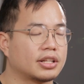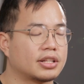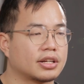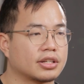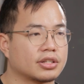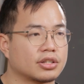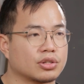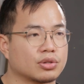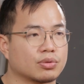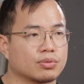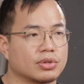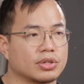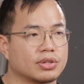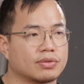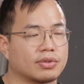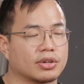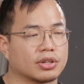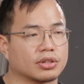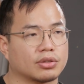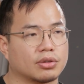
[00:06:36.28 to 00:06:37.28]
it has a
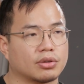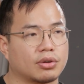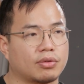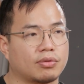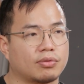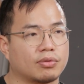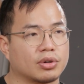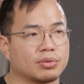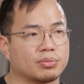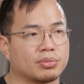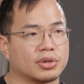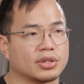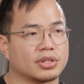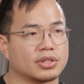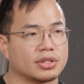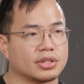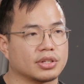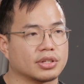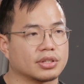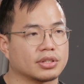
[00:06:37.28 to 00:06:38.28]
squeeze factor of
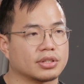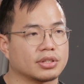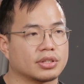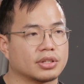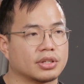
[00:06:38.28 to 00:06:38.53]
1.6,